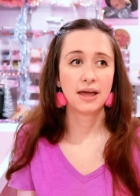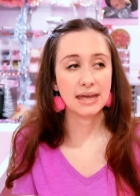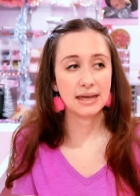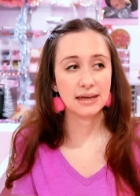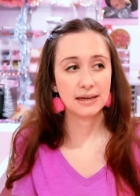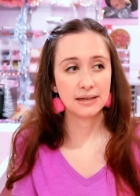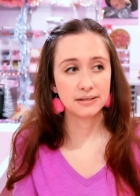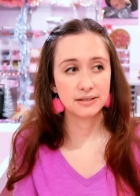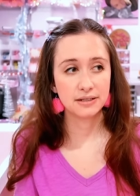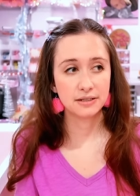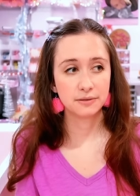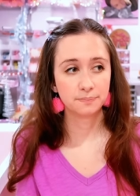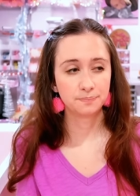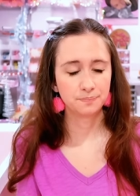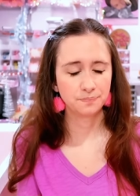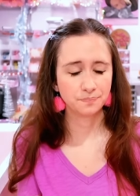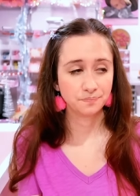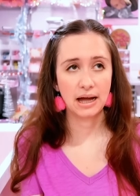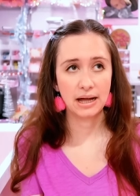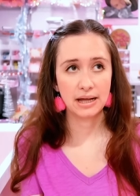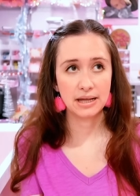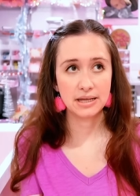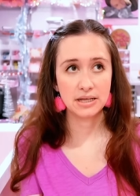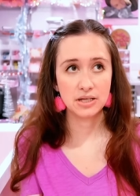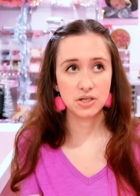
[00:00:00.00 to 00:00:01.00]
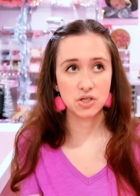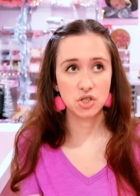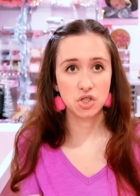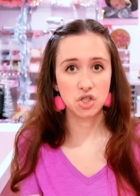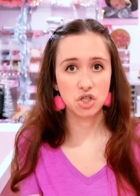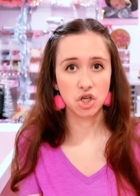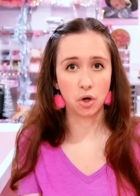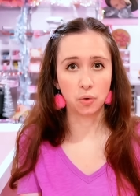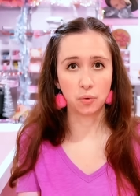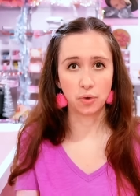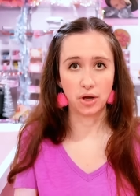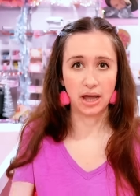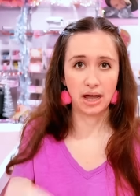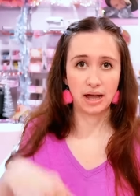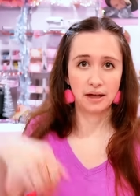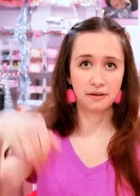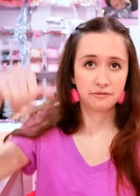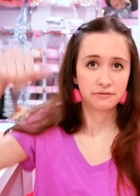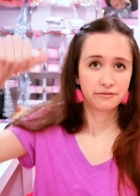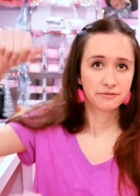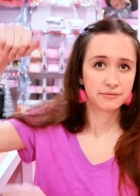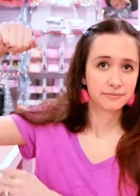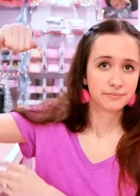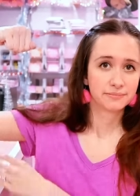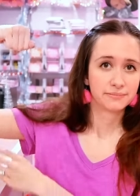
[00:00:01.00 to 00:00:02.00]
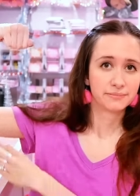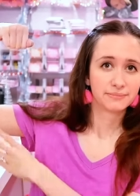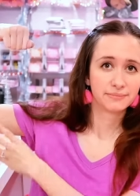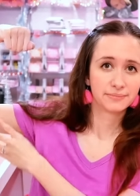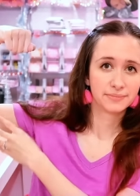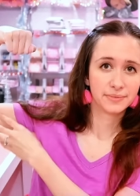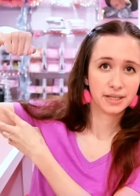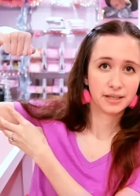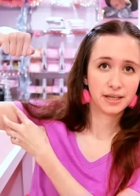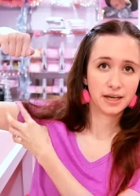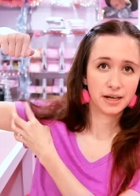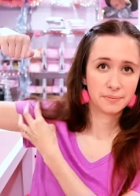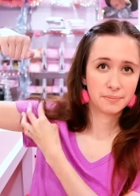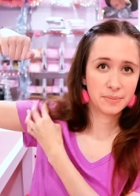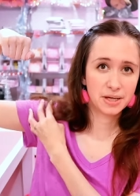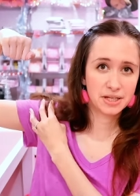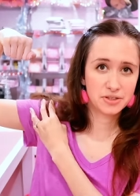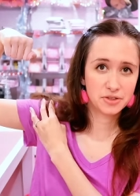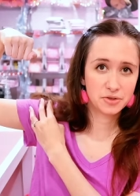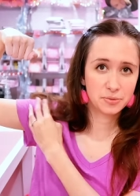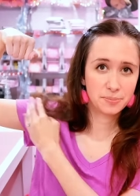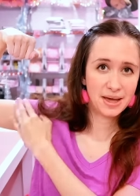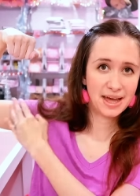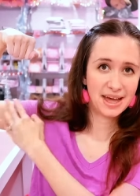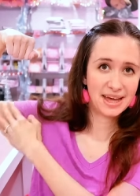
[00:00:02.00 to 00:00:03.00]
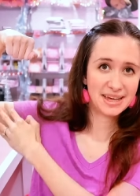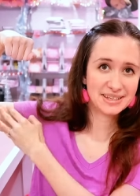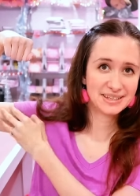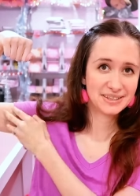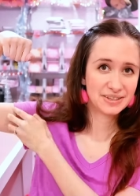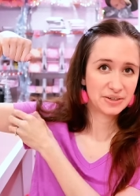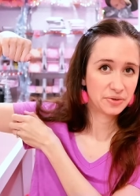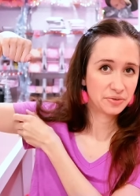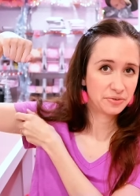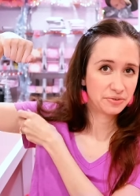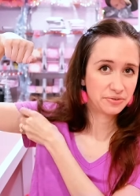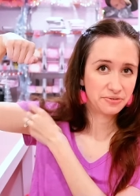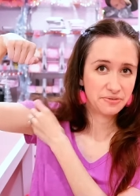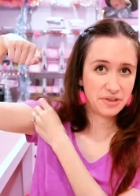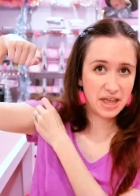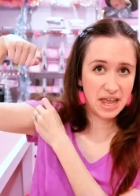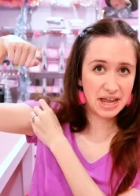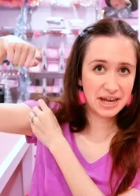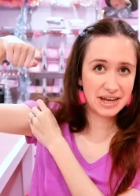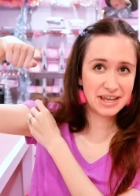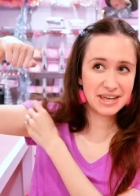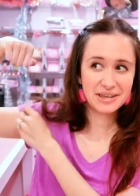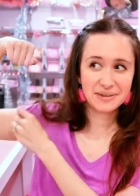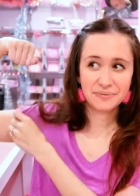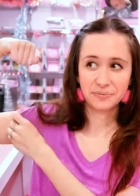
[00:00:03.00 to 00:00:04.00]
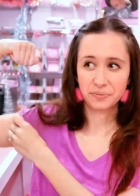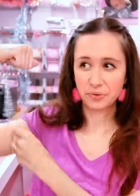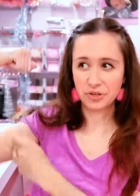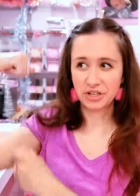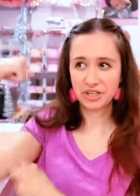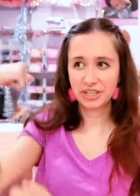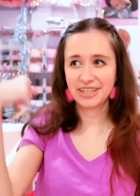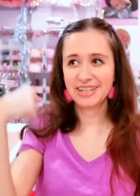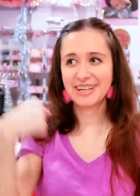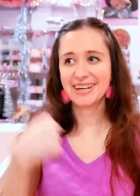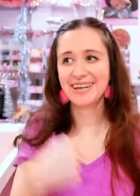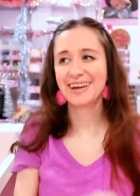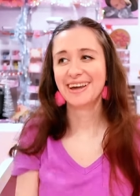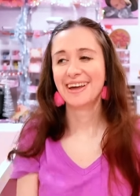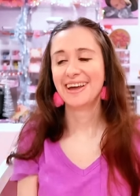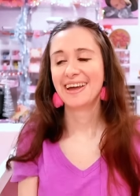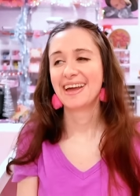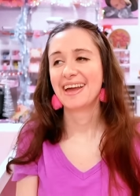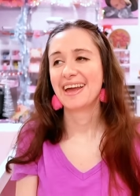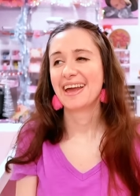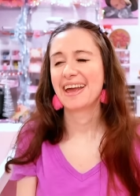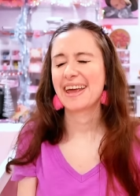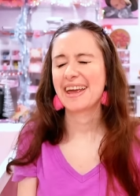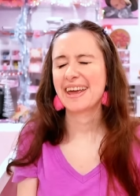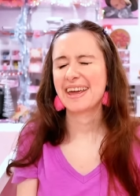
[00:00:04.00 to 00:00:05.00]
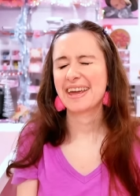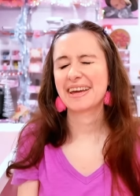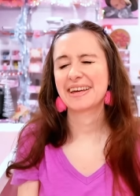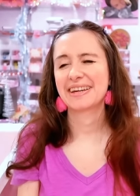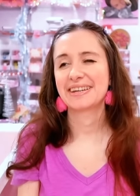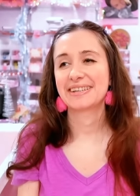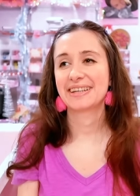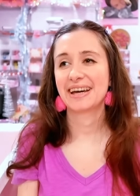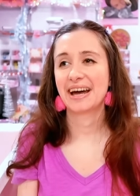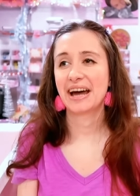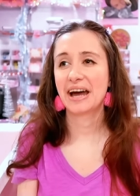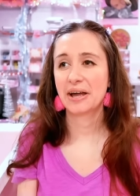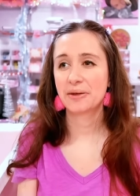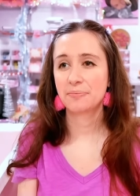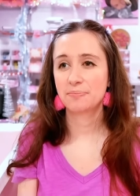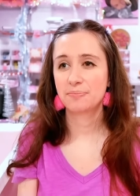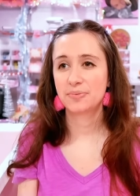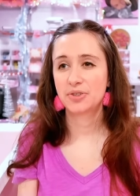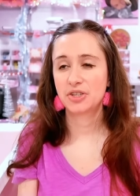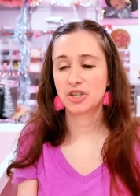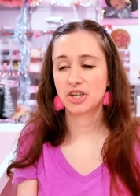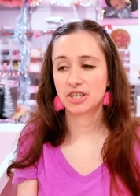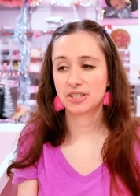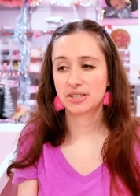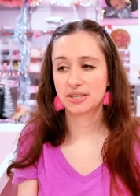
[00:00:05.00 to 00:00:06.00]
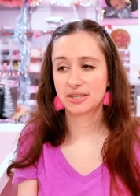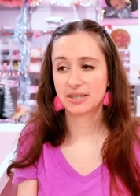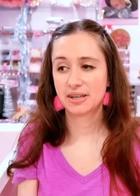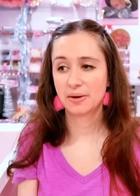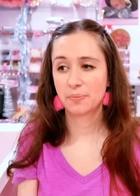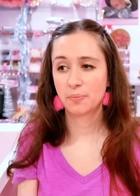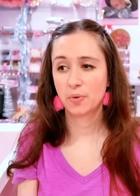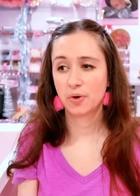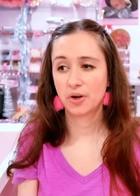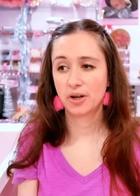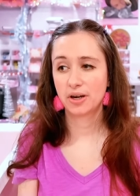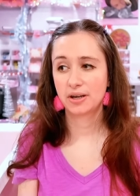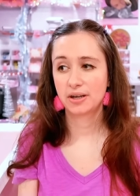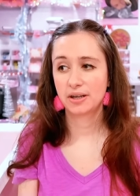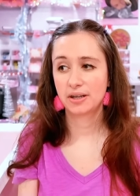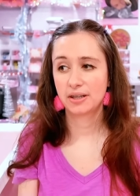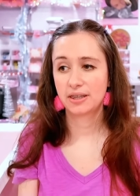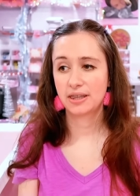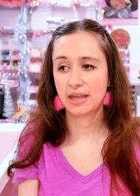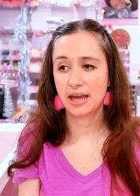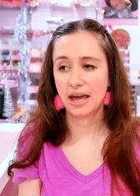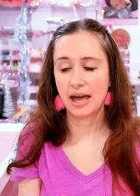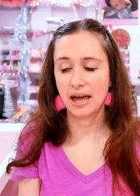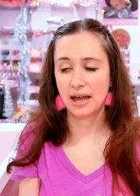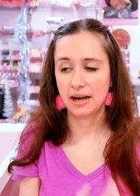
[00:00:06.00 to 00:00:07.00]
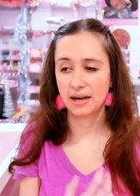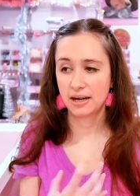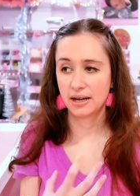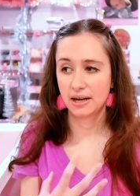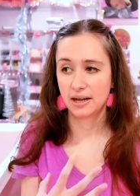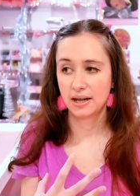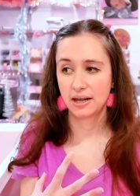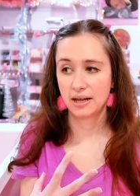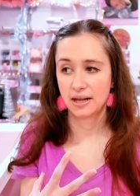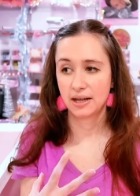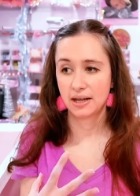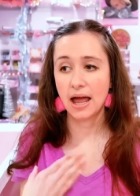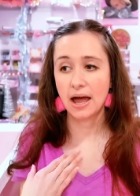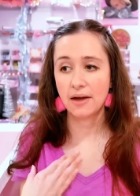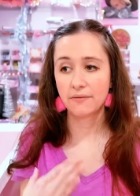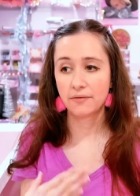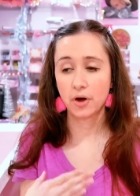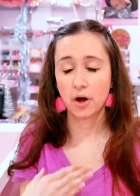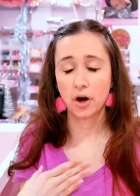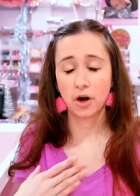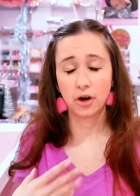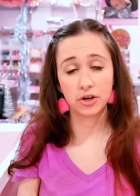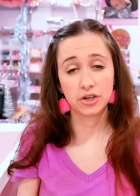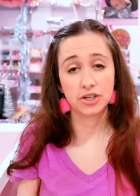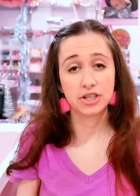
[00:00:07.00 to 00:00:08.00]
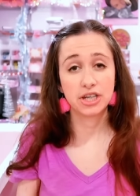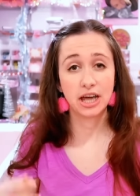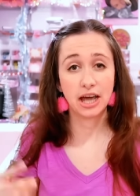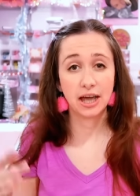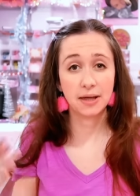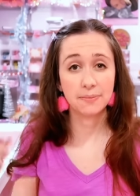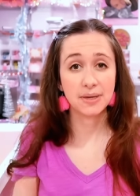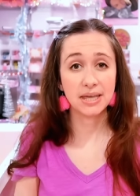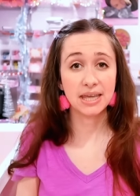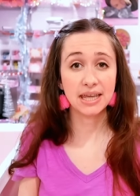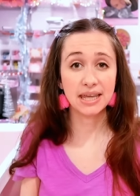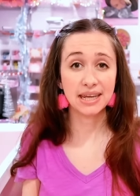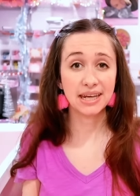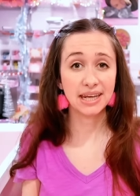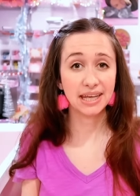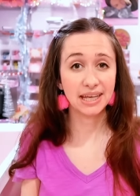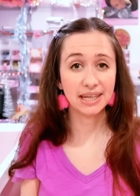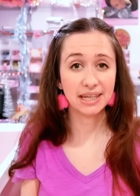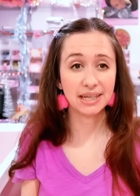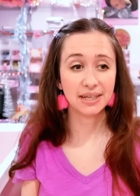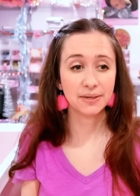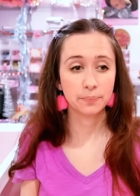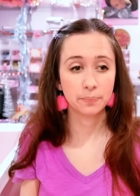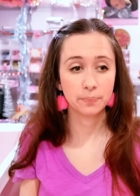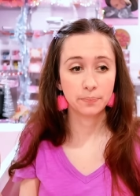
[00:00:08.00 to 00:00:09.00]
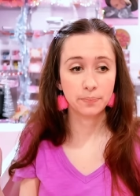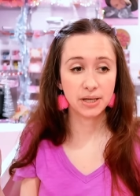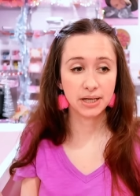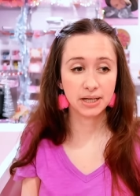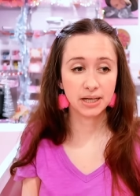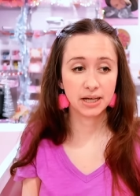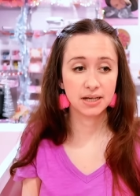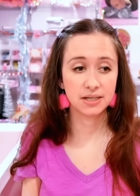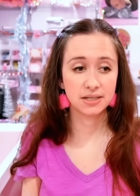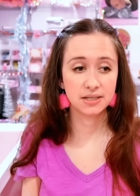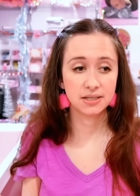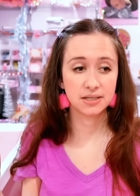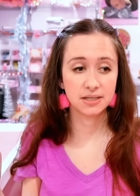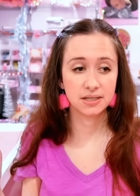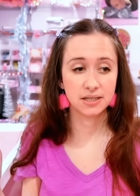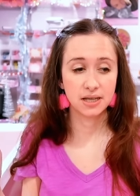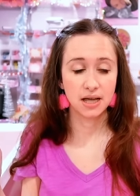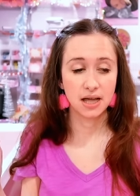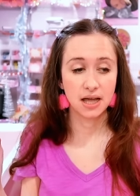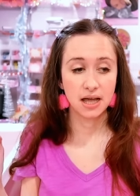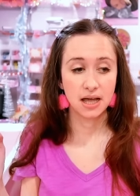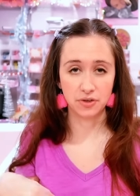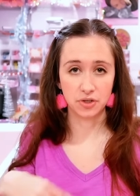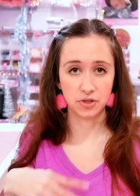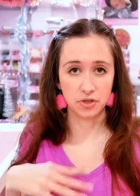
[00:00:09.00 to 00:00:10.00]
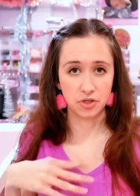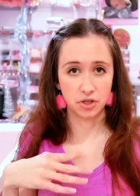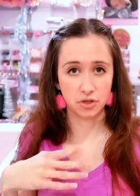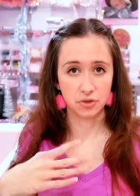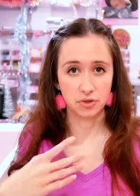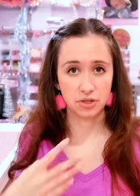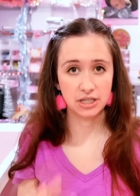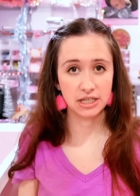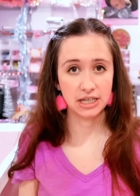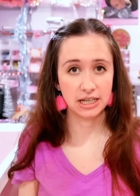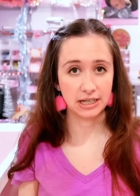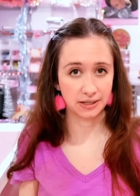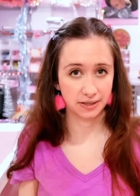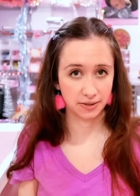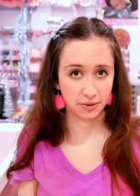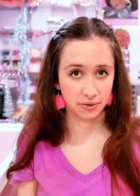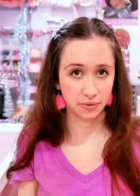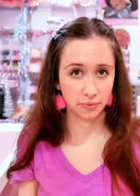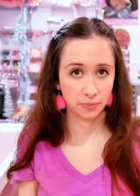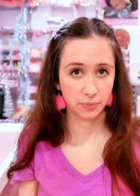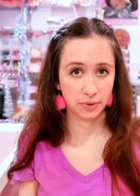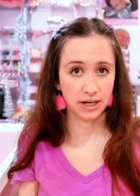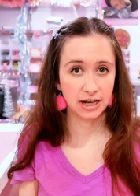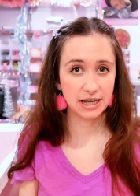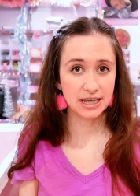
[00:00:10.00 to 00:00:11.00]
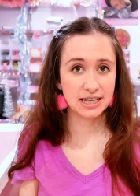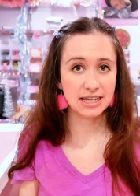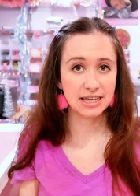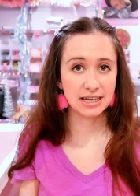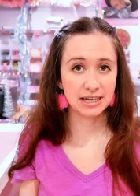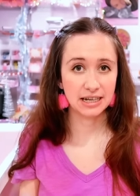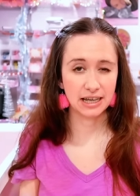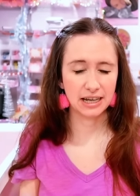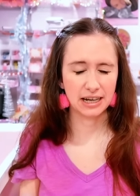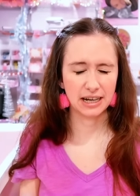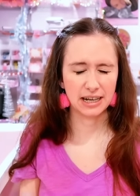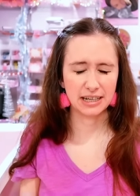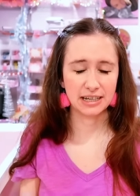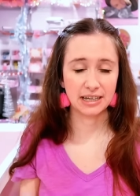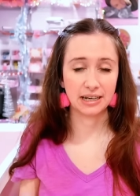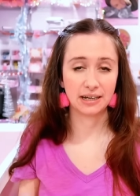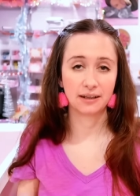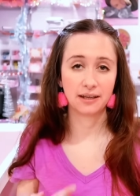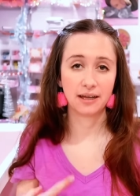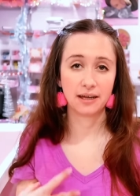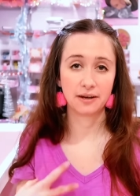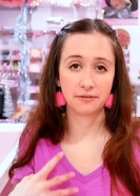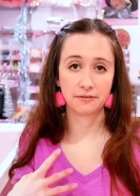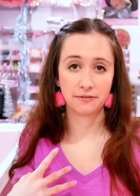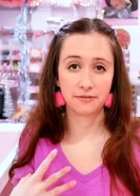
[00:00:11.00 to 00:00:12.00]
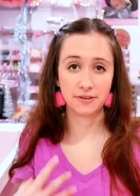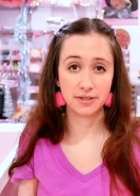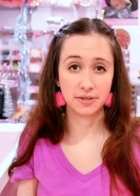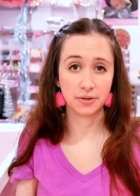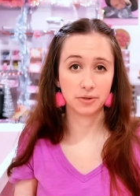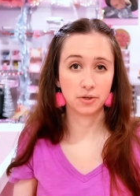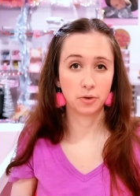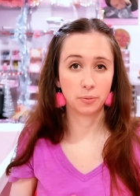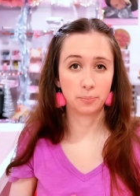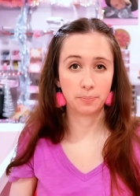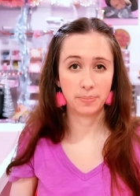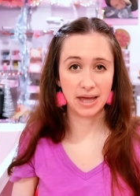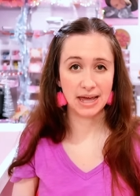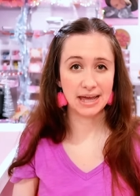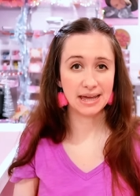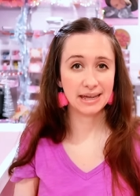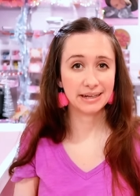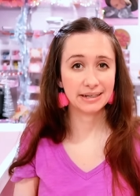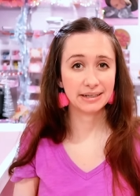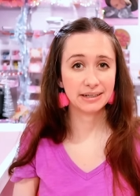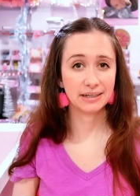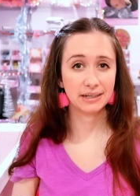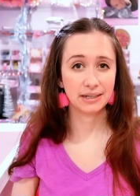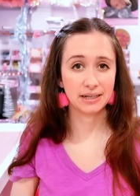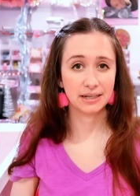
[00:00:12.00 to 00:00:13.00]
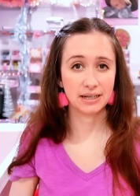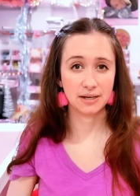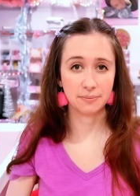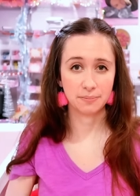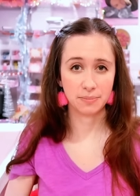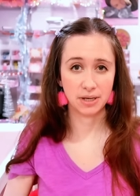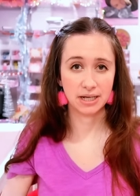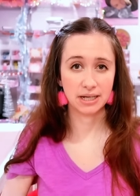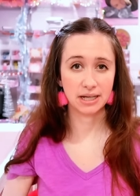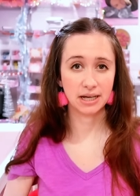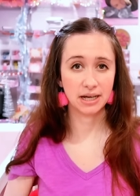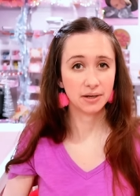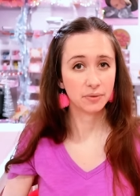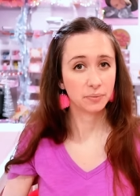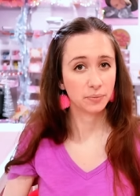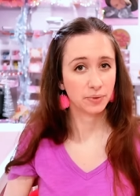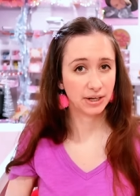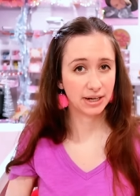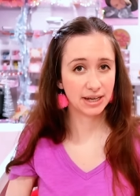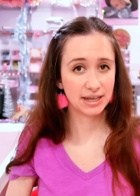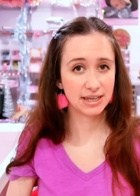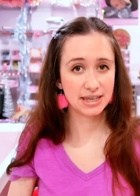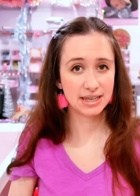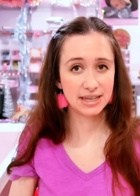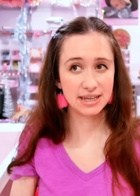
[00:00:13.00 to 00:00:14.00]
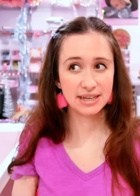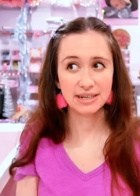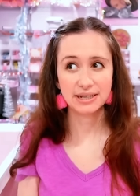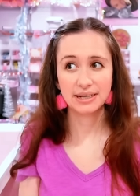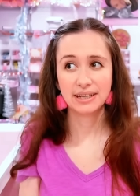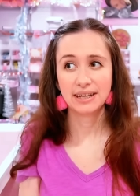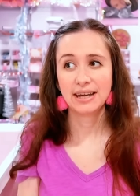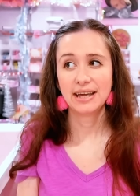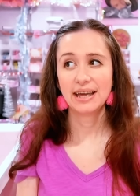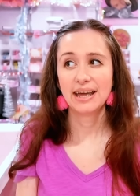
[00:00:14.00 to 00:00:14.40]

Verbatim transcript: And I don't have a lot of muscle mass or any really. And I'm just someone that I have a hard time eating because I feel so sick when I eat and I get a lot of physical pain in my gut when I eat